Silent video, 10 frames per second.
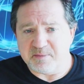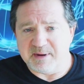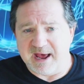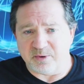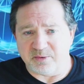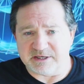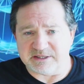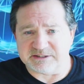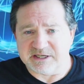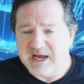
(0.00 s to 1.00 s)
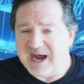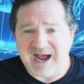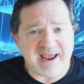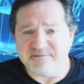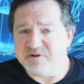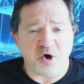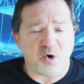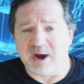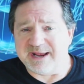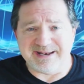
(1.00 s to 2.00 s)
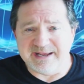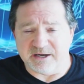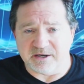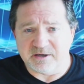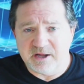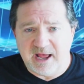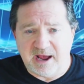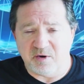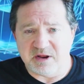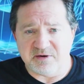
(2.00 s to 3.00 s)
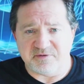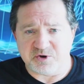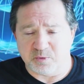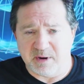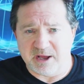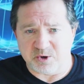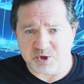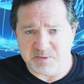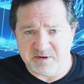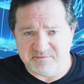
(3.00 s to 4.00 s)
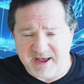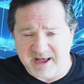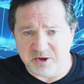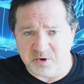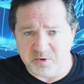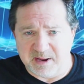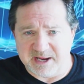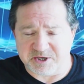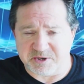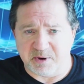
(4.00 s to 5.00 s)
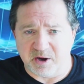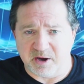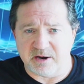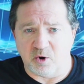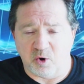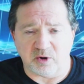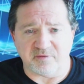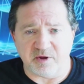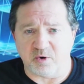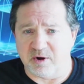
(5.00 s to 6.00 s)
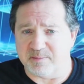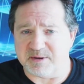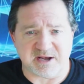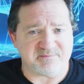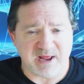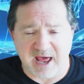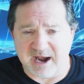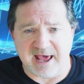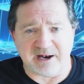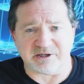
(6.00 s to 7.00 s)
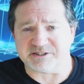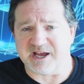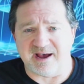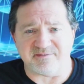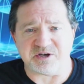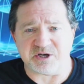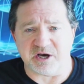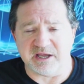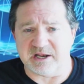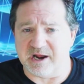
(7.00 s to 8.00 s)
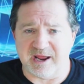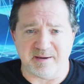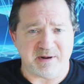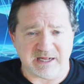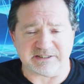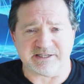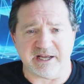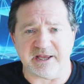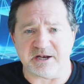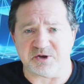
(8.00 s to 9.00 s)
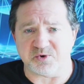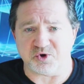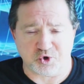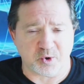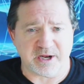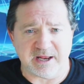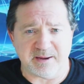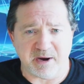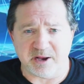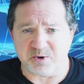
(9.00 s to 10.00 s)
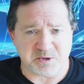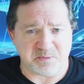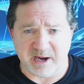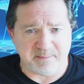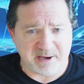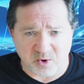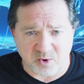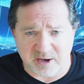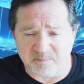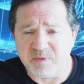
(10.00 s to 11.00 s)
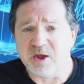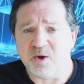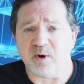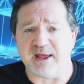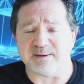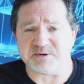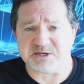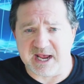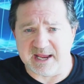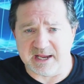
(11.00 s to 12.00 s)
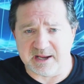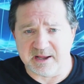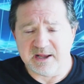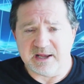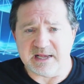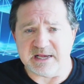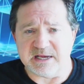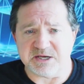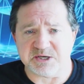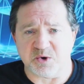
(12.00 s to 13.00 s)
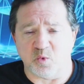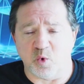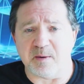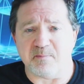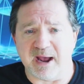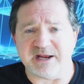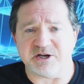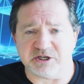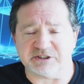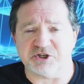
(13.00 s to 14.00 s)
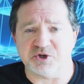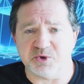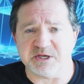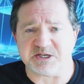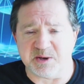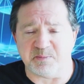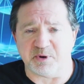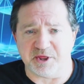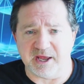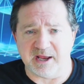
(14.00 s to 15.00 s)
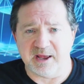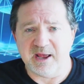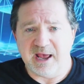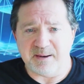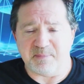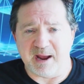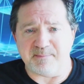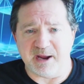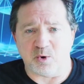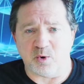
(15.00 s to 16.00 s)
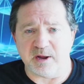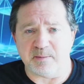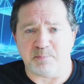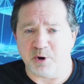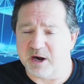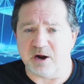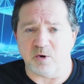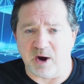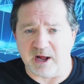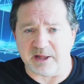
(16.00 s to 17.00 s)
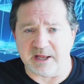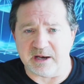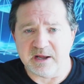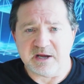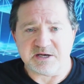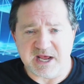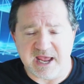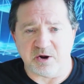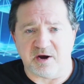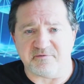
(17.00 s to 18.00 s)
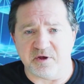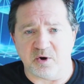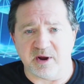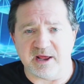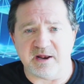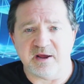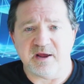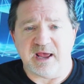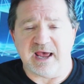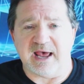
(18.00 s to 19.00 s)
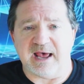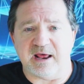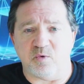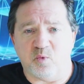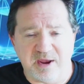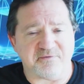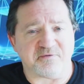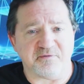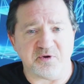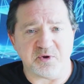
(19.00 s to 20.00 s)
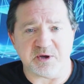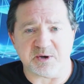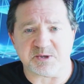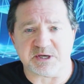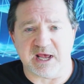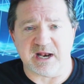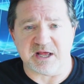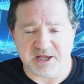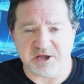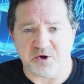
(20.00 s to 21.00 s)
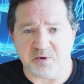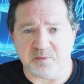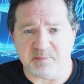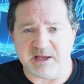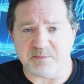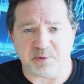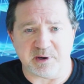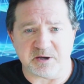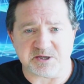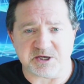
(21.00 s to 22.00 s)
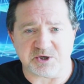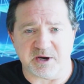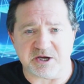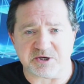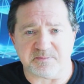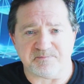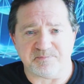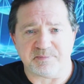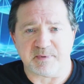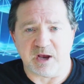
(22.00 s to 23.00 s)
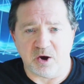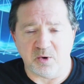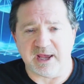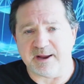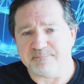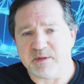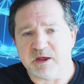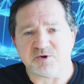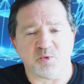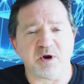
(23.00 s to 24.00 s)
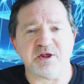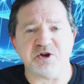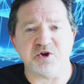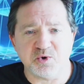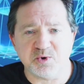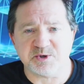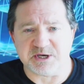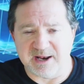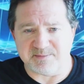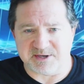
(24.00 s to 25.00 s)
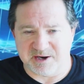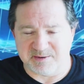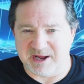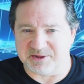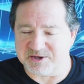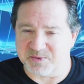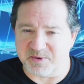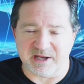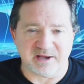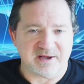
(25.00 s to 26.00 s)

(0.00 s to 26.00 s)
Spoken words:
matter is, I have no idea how individual miners should be valued based upon all of their equipments. I'm not an analyst. I haven't dug in. I am not saying to short any miners and buy Bitcoin. What I am saying is one might just do the simple thing and buy Bitcoin, put it in a wallet, take it off the grid, and wait for a few years. And I think you'll be in pretty good situation. Okay. So what are the news items that come out this week?